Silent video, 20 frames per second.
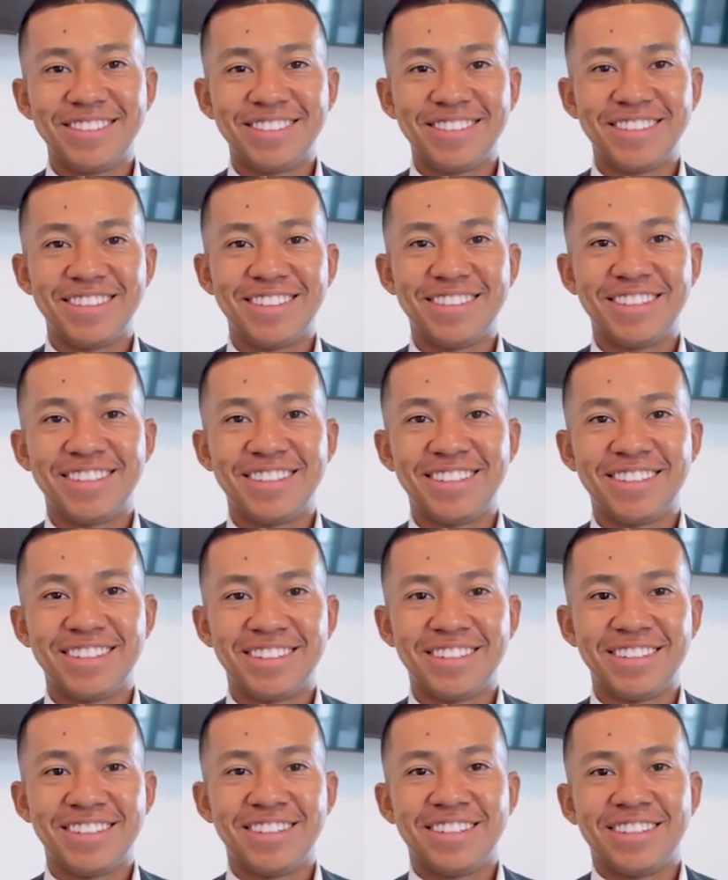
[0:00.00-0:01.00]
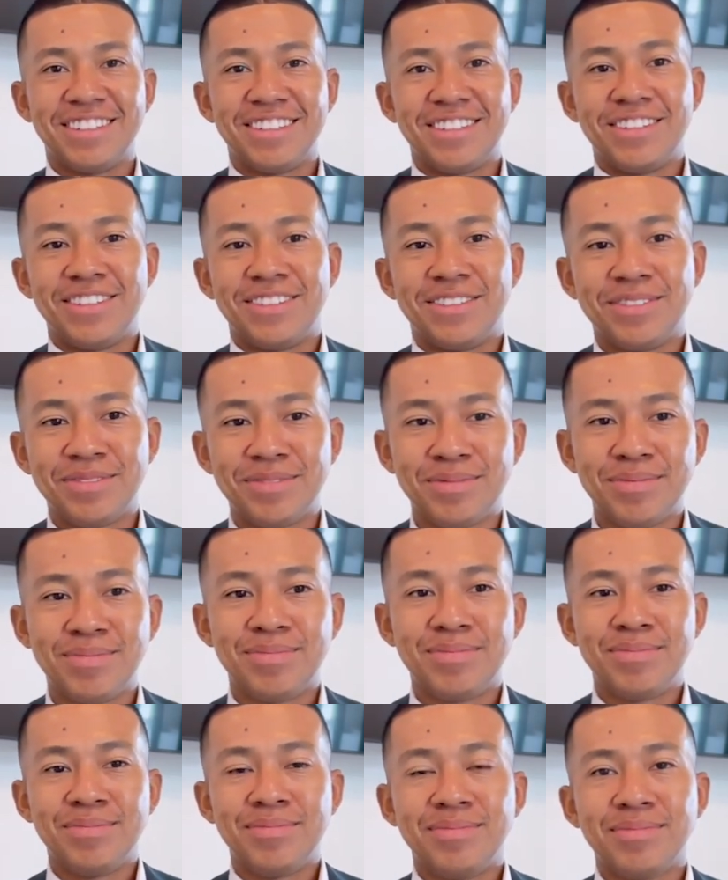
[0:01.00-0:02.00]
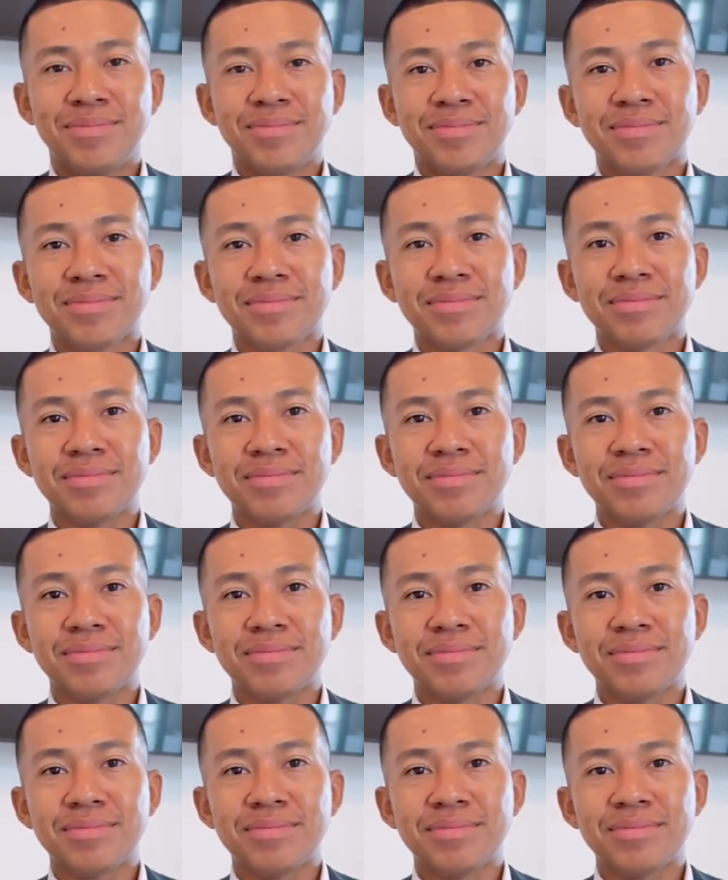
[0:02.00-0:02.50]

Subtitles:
(not speaking)